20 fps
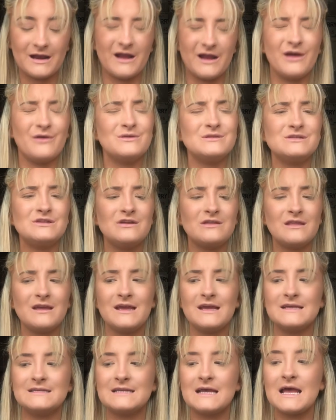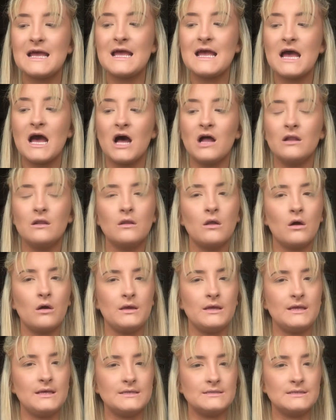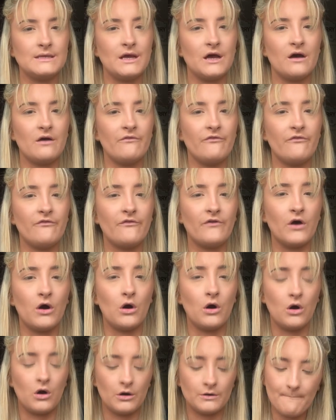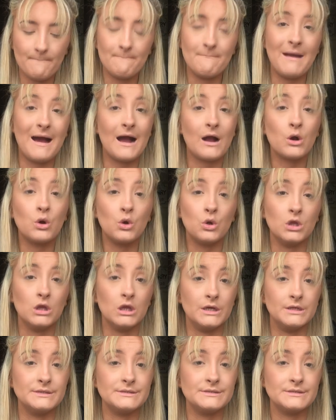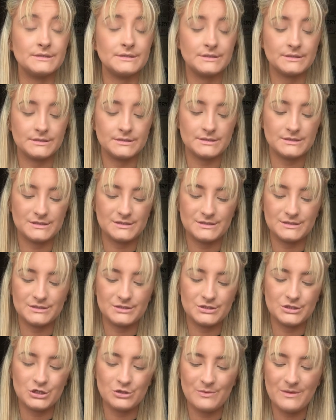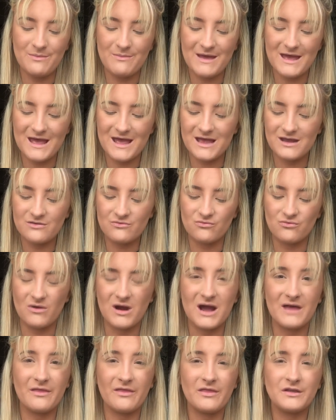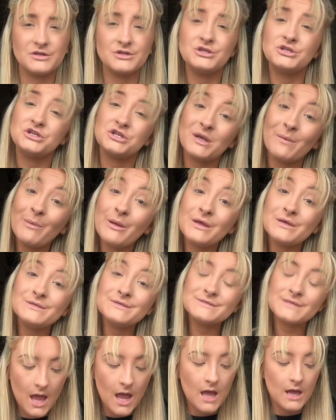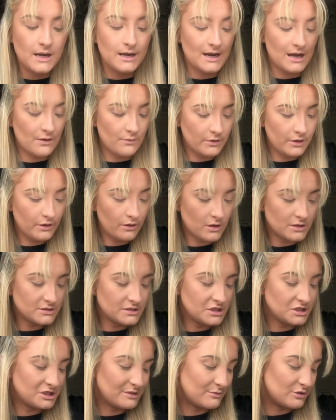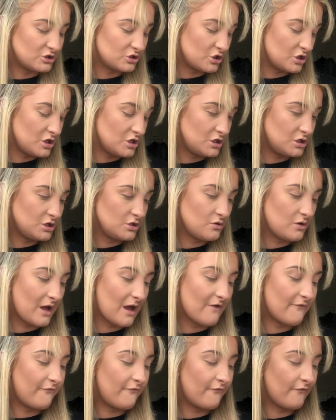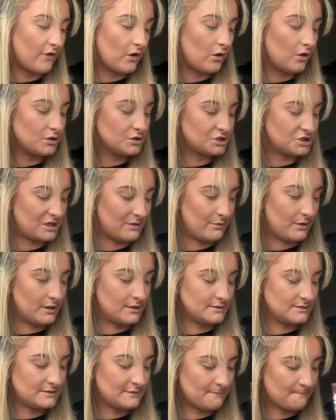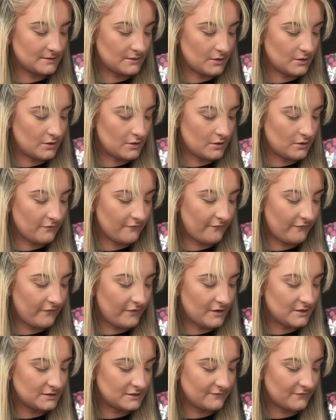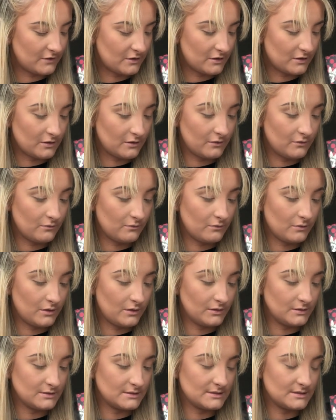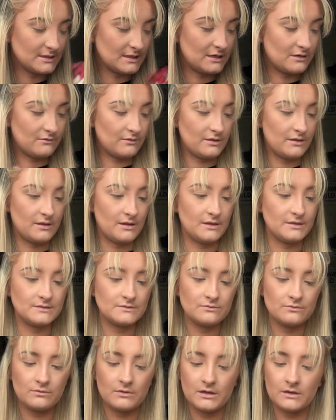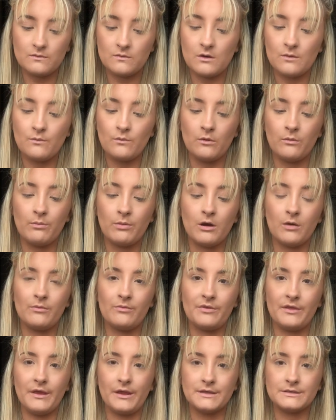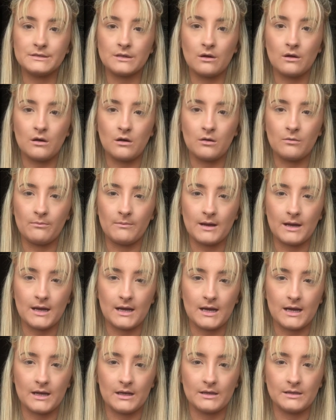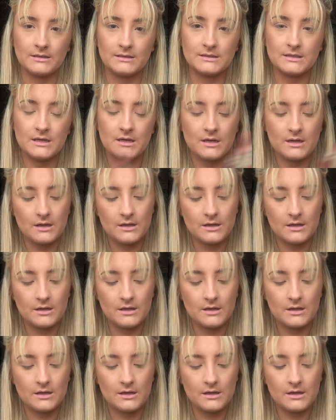and I always do think it's a lot easier for matte colours to be made rather than shimmers. Now we're going to go on to the shimmers. So you do get four shimmers. So first of all, we'll start with this red one. We'll pop these on my hand.